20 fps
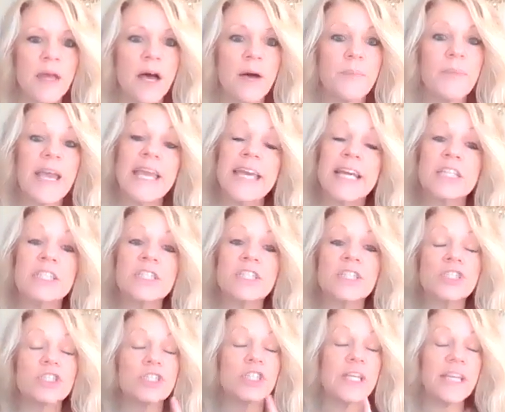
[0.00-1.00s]

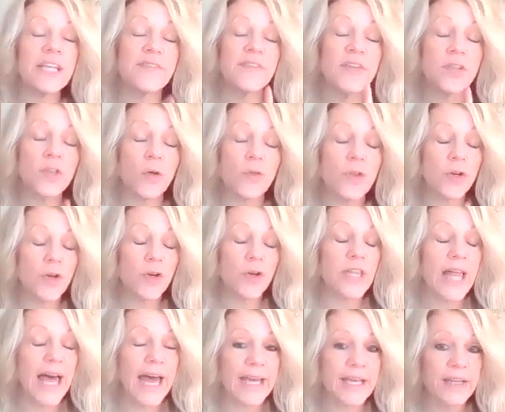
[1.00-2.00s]
And even though there are
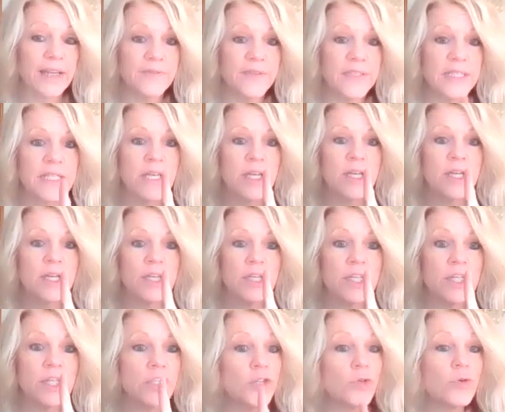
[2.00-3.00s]
lives,
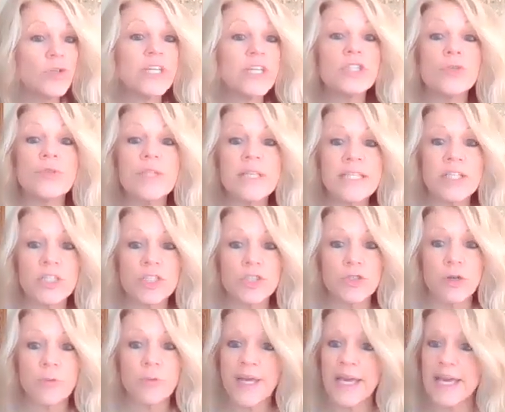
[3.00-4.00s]
you can do this at
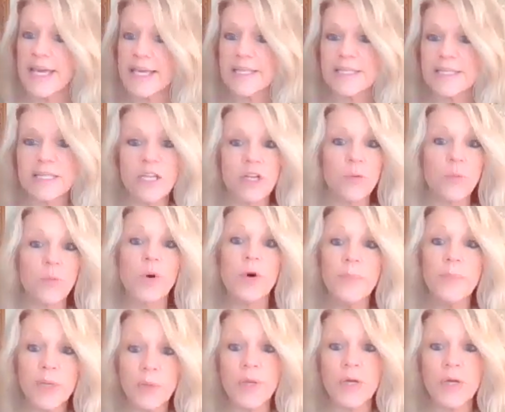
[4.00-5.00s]
your own pace. There will
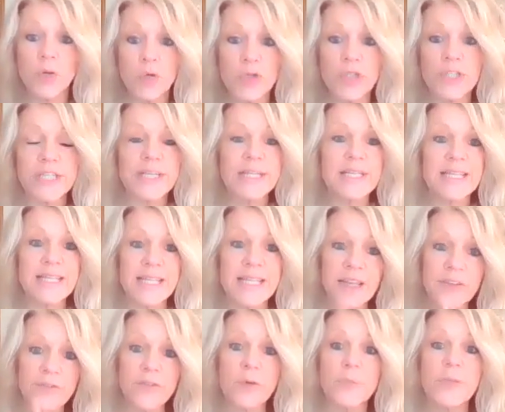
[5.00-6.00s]
be recorded and
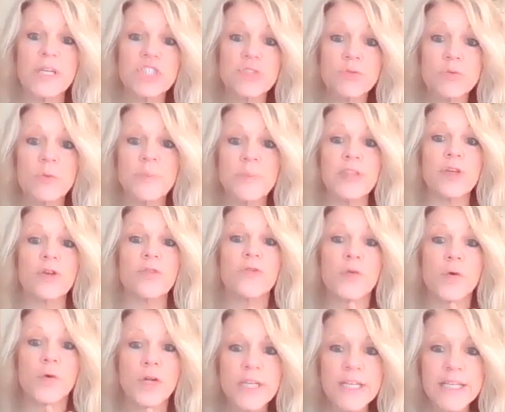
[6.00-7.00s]
the information will be there
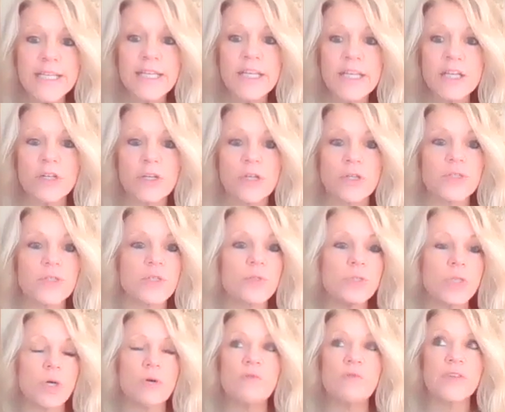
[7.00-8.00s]
for a year. So
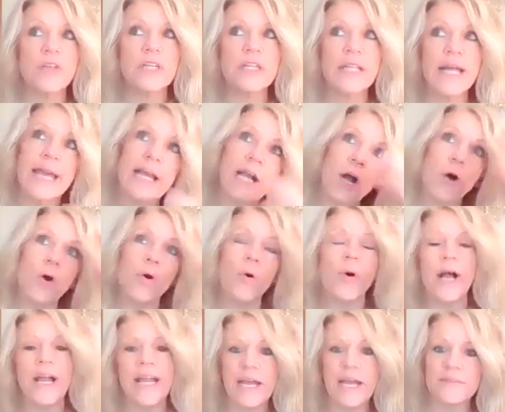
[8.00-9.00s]
don't feel like, oh,
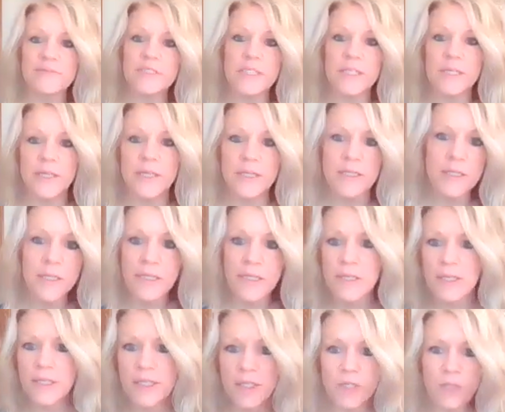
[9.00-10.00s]
I have to,
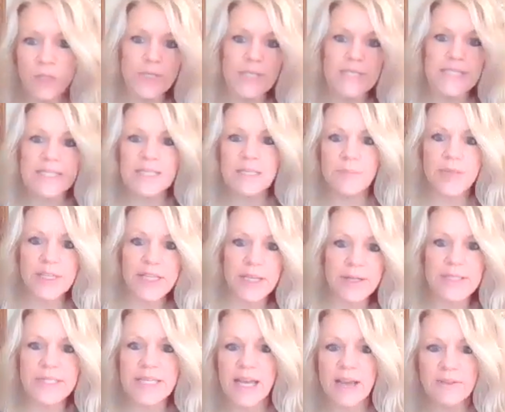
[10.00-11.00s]
this is something
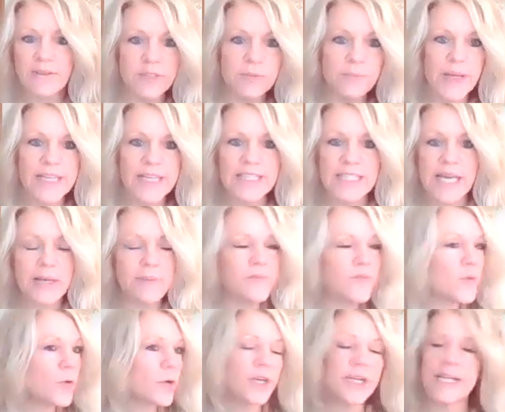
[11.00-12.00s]
else I have to make
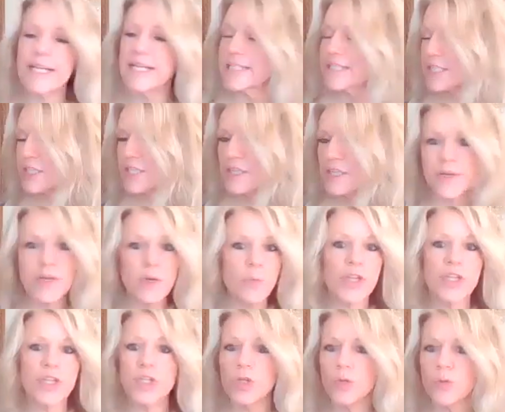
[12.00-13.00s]
time for. It's going to be
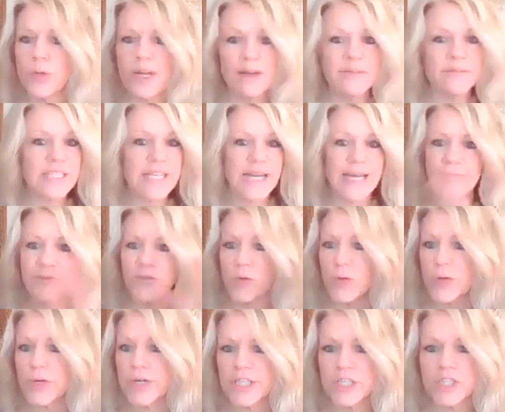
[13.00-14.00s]
when you have time
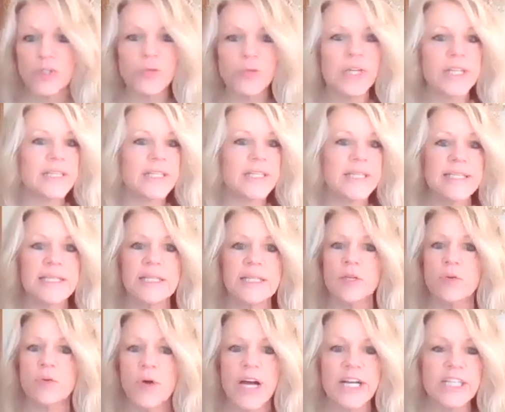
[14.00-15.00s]
for it, you can listen
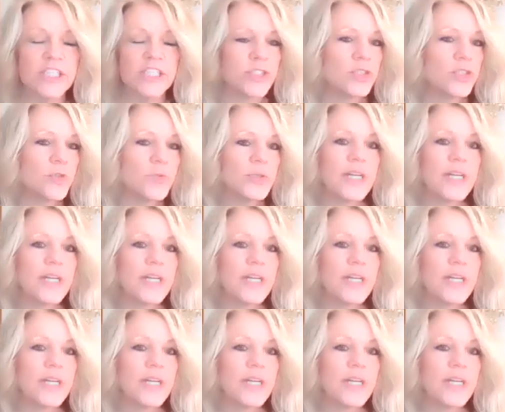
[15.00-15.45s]
and watch and